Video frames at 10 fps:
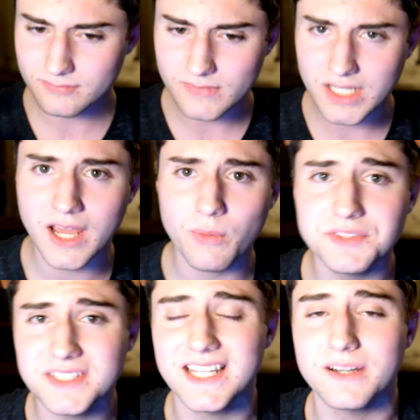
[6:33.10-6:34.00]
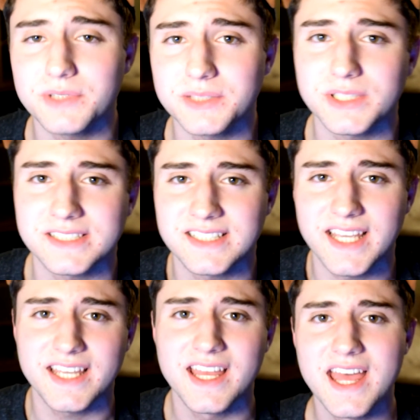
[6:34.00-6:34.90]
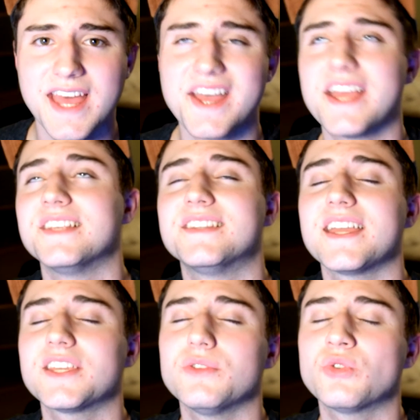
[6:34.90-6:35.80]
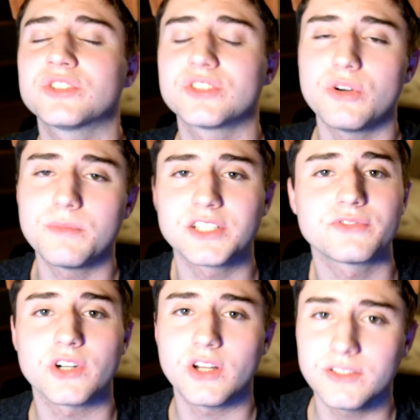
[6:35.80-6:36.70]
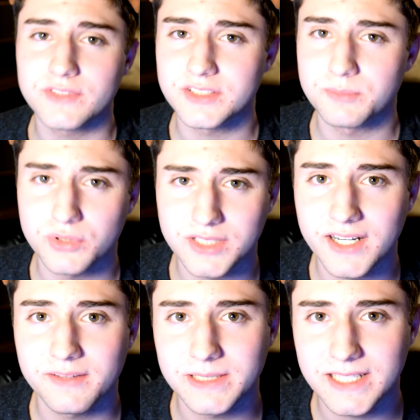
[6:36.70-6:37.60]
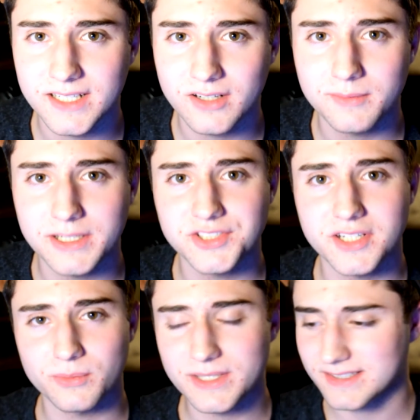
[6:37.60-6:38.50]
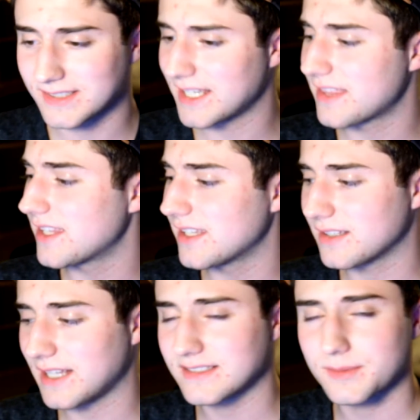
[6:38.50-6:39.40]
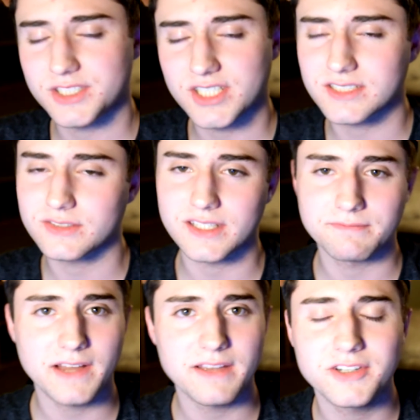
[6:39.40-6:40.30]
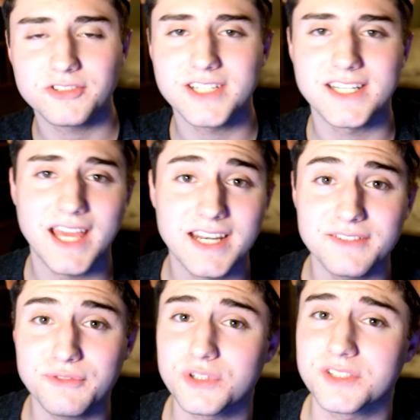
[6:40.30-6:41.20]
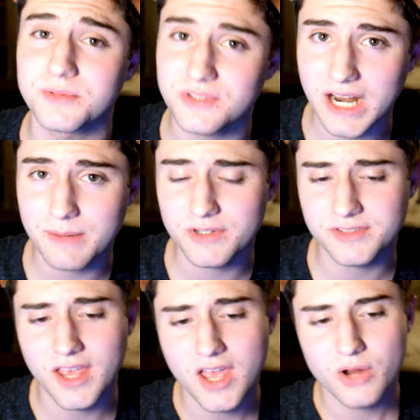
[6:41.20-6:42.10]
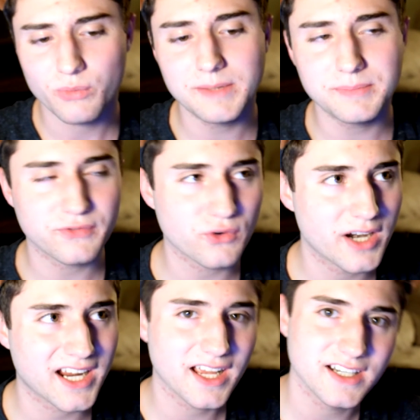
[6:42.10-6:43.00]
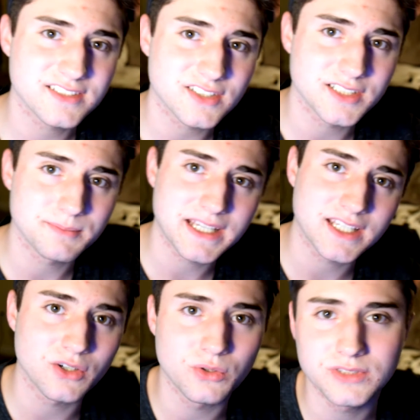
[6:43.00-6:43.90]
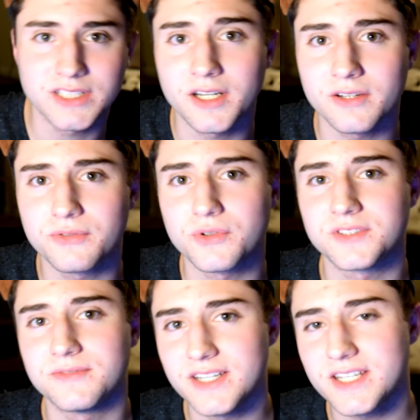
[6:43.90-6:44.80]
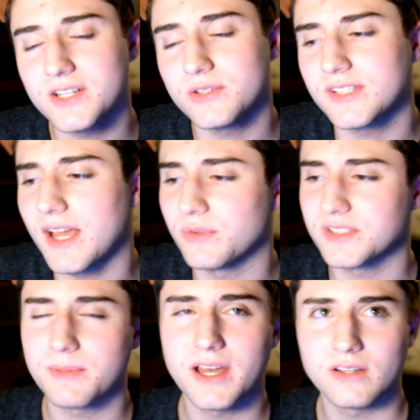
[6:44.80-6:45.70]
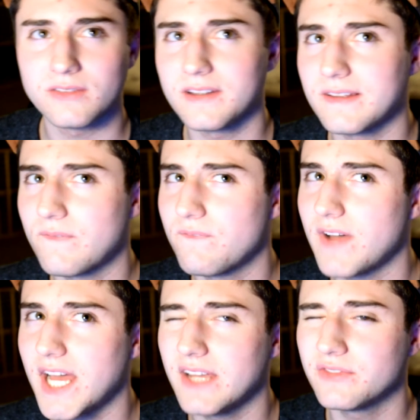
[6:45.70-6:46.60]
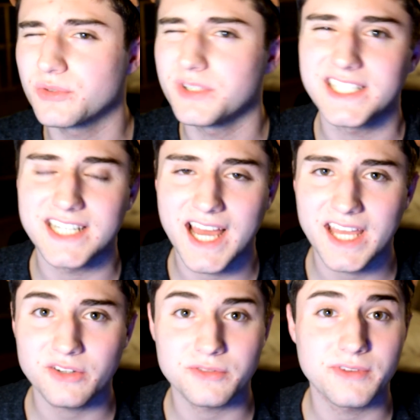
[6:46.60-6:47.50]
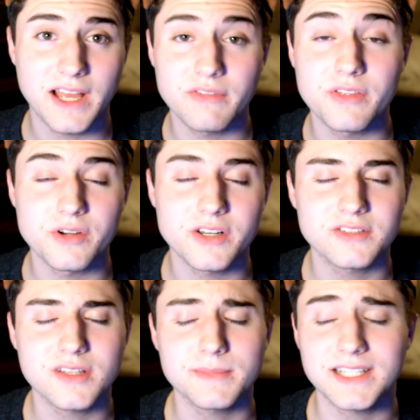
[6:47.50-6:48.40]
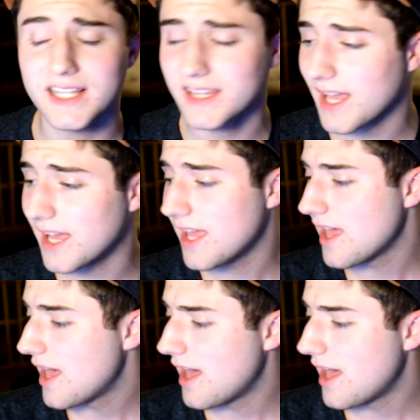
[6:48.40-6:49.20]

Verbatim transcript: now one thing that I really want to say is thank you so much for all of the support that I have been getting on my channel recently. I think last time I checked I was like 594 subscribers. Right before I kind of started making only Air Force videos I was about 529 or 530 or something like that.